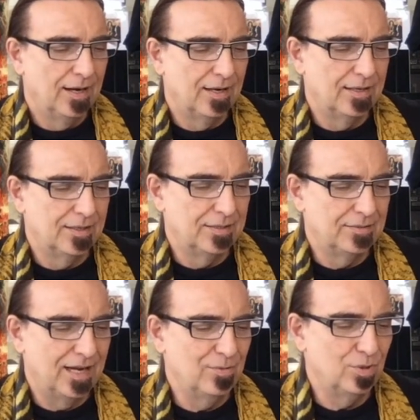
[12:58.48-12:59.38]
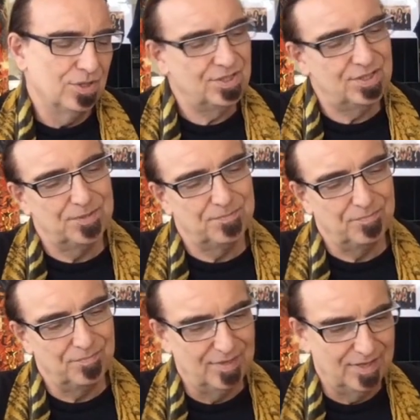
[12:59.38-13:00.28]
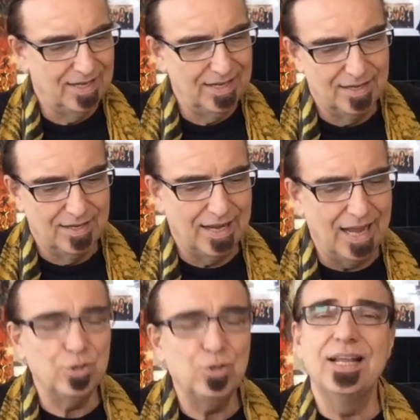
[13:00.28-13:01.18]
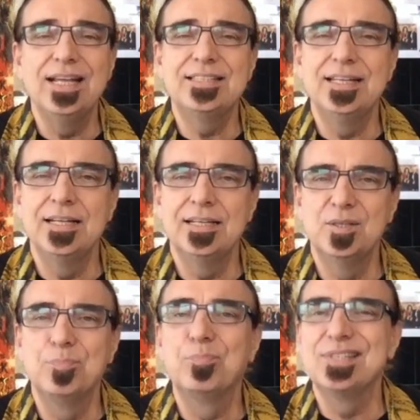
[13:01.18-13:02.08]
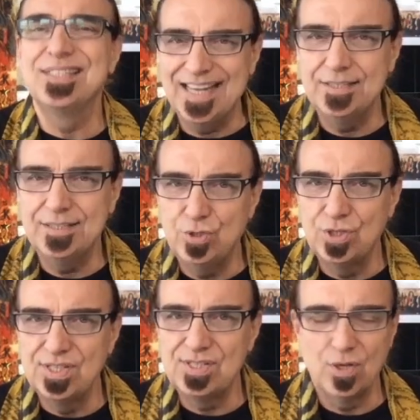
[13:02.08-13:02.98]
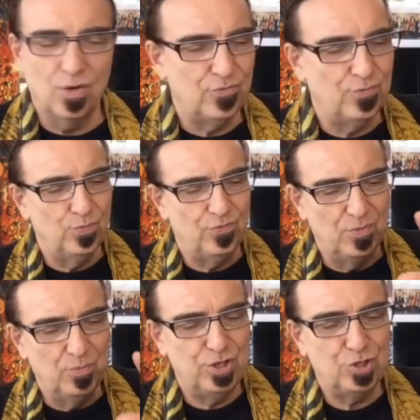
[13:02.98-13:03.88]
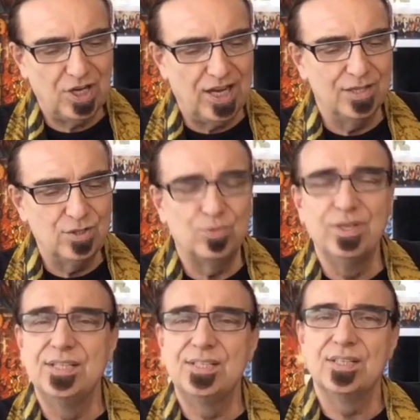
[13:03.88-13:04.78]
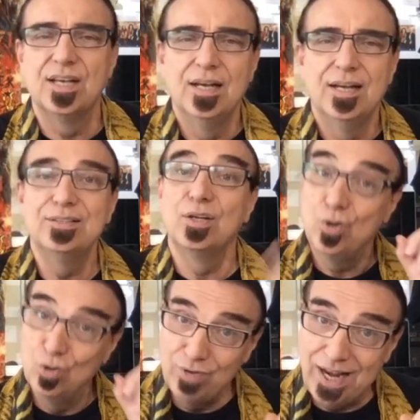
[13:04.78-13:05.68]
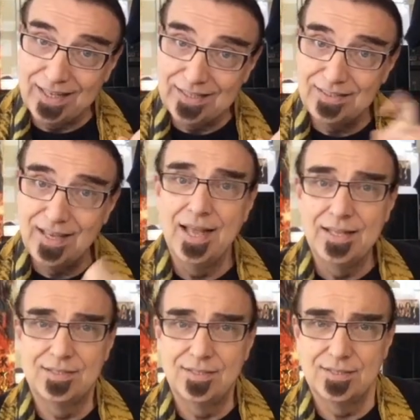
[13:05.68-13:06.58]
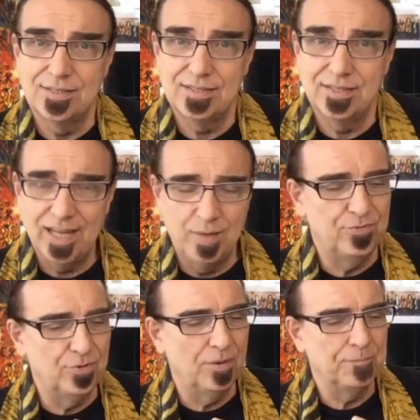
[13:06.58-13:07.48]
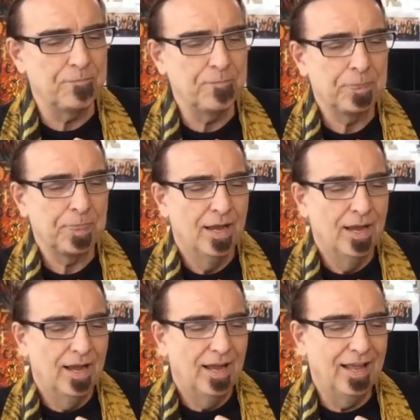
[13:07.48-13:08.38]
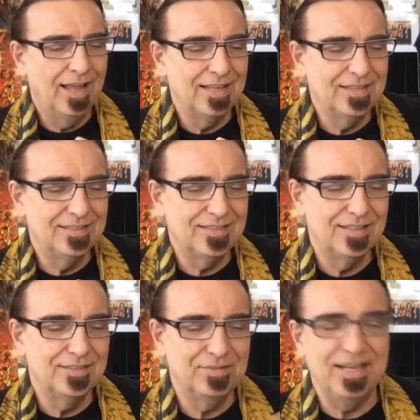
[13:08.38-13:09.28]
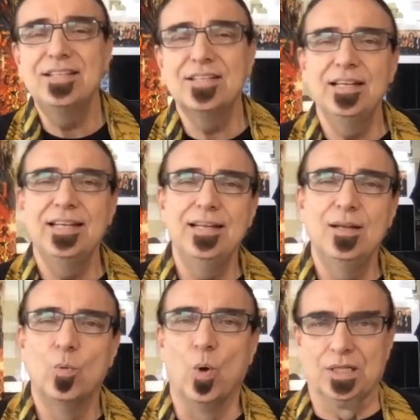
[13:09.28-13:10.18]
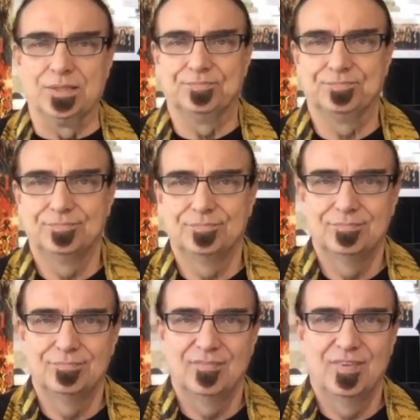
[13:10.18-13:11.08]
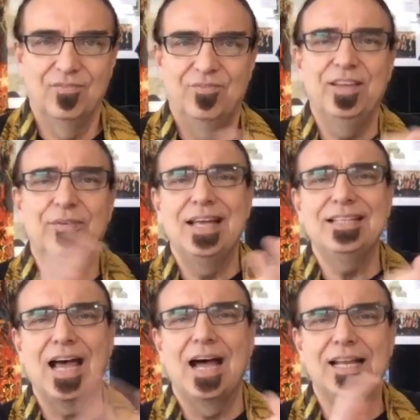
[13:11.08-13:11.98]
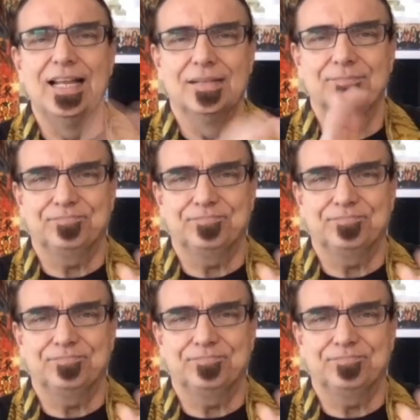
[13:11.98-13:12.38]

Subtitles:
I was calculating the percentages of from which countries the correct answers came from, and Italy won. Viva Italia!